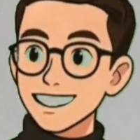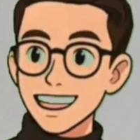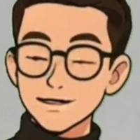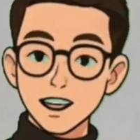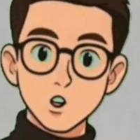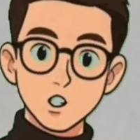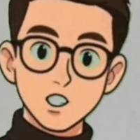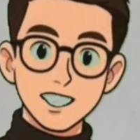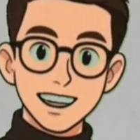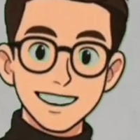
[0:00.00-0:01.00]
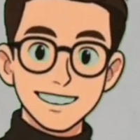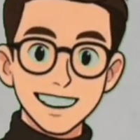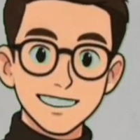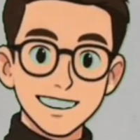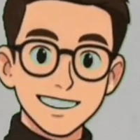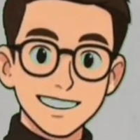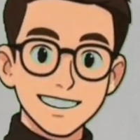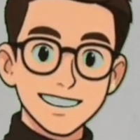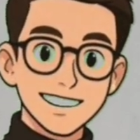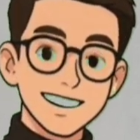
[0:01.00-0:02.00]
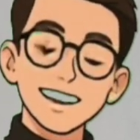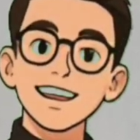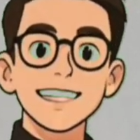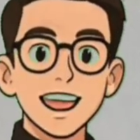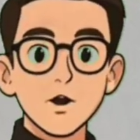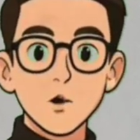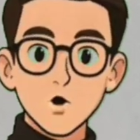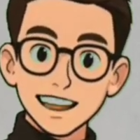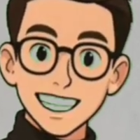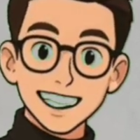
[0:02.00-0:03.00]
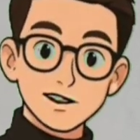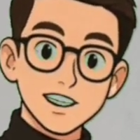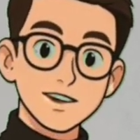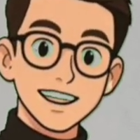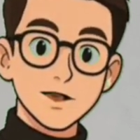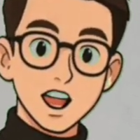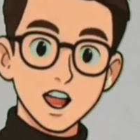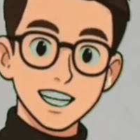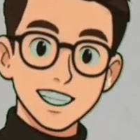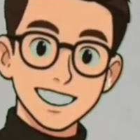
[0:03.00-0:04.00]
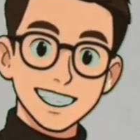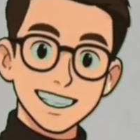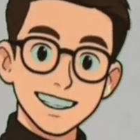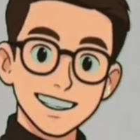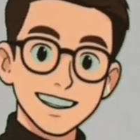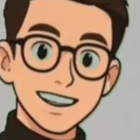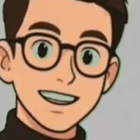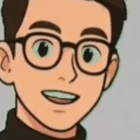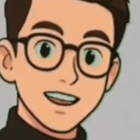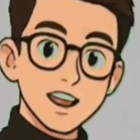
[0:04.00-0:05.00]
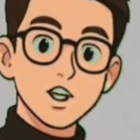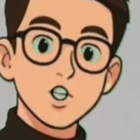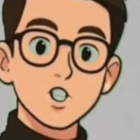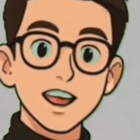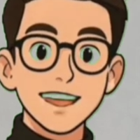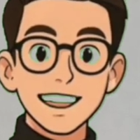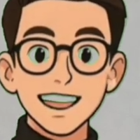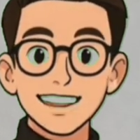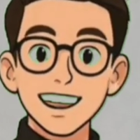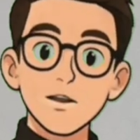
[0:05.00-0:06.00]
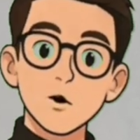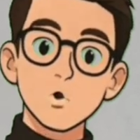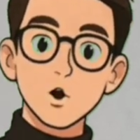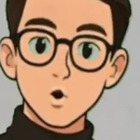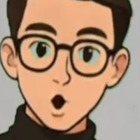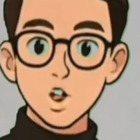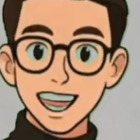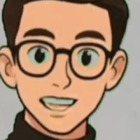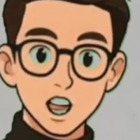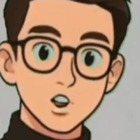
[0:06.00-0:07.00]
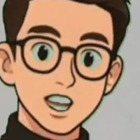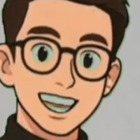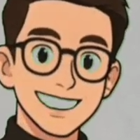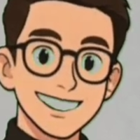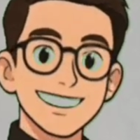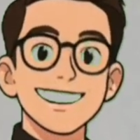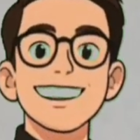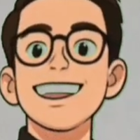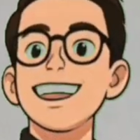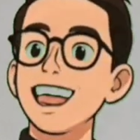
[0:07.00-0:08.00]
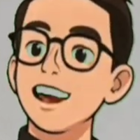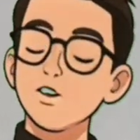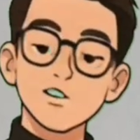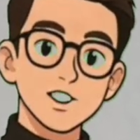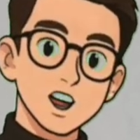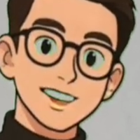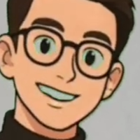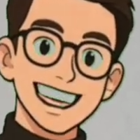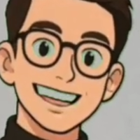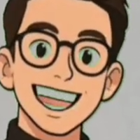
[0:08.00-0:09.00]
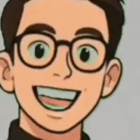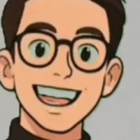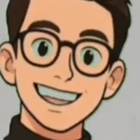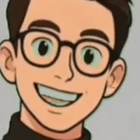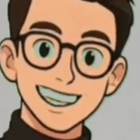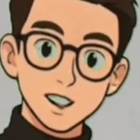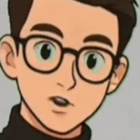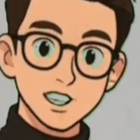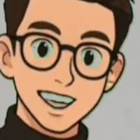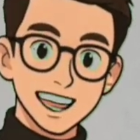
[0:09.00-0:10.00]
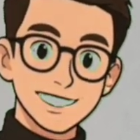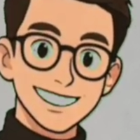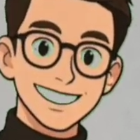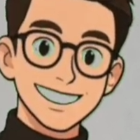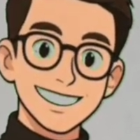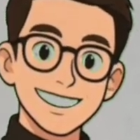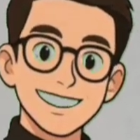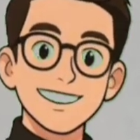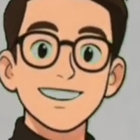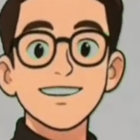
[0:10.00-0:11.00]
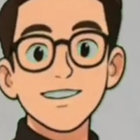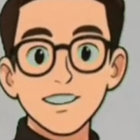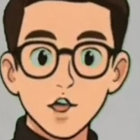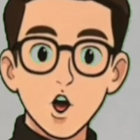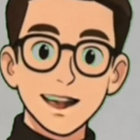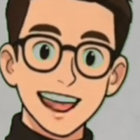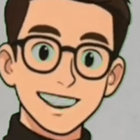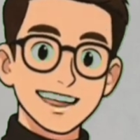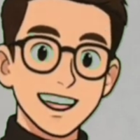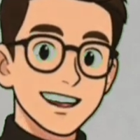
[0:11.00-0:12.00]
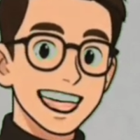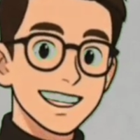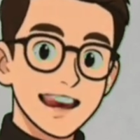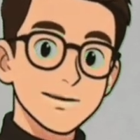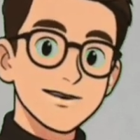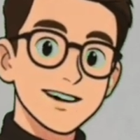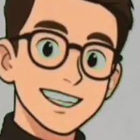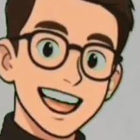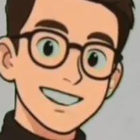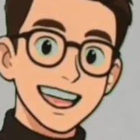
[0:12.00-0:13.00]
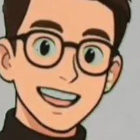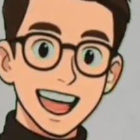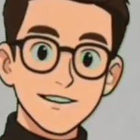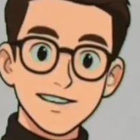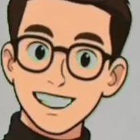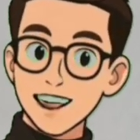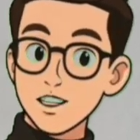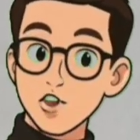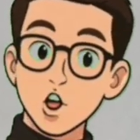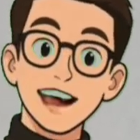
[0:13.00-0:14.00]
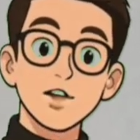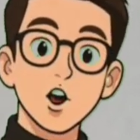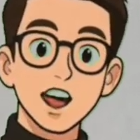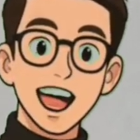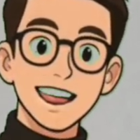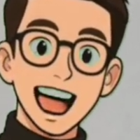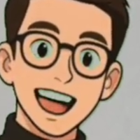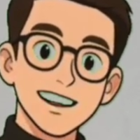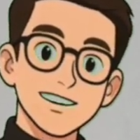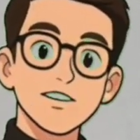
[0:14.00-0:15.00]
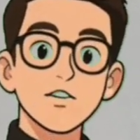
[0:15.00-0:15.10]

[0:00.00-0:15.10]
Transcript: Sounds with high pitch tend to seem louder than sounds of low pitch. Also, the loudness of a sound affects its quality. You're less likely to hear the harmonics in a barely audible sound than in a sound that is comfortably loud.